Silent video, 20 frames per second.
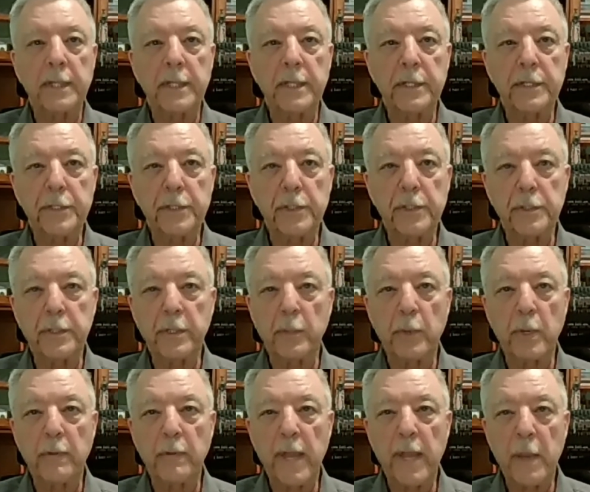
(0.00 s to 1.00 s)
issues that
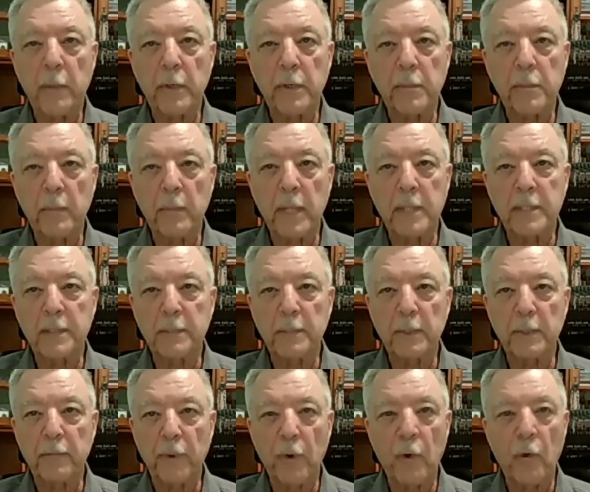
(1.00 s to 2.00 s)
we've had with MUDs
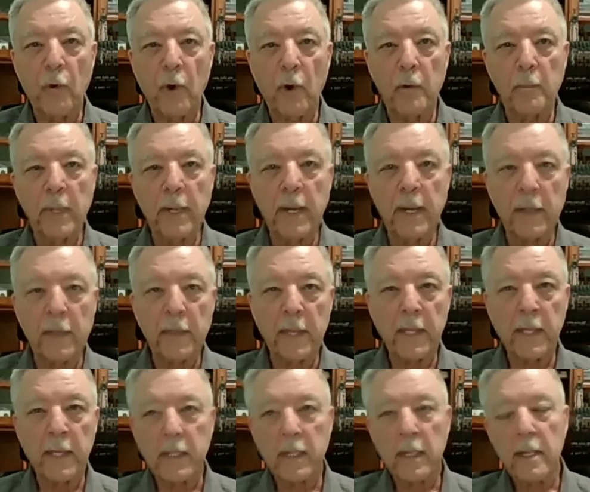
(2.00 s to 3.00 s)
before, but I
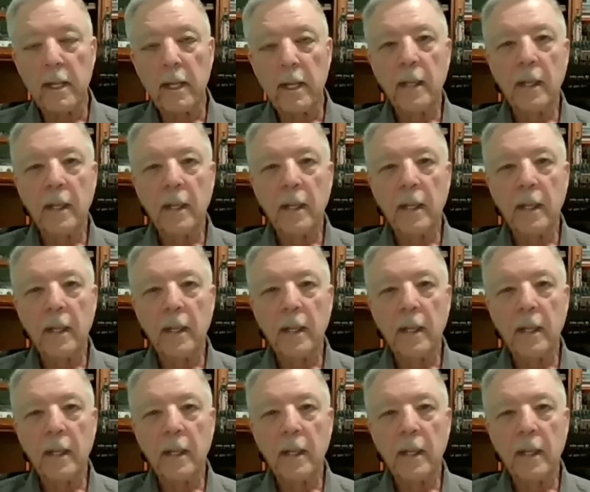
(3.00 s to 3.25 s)
think